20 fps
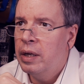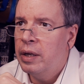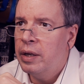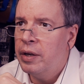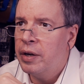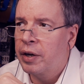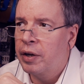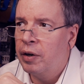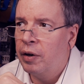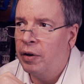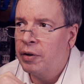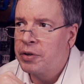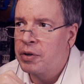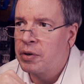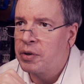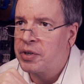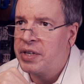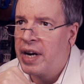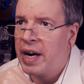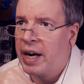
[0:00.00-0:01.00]
you can also
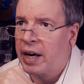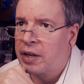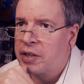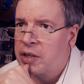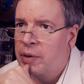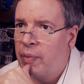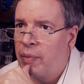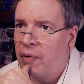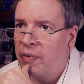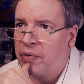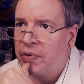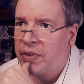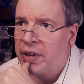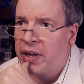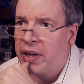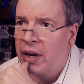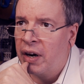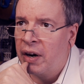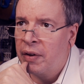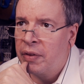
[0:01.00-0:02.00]
stack some of
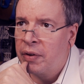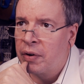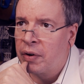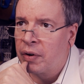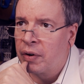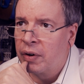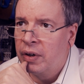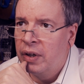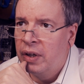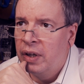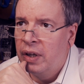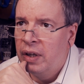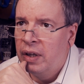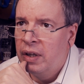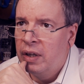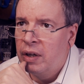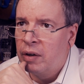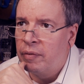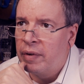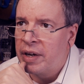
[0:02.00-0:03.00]
the other
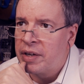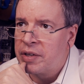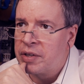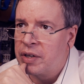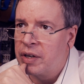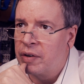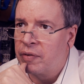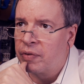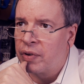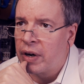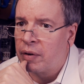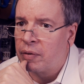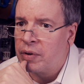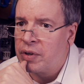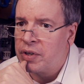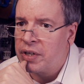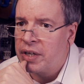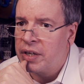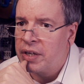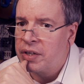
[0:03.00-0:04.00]
resonant
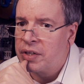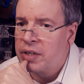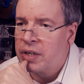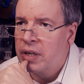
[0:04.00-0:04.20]
frequencies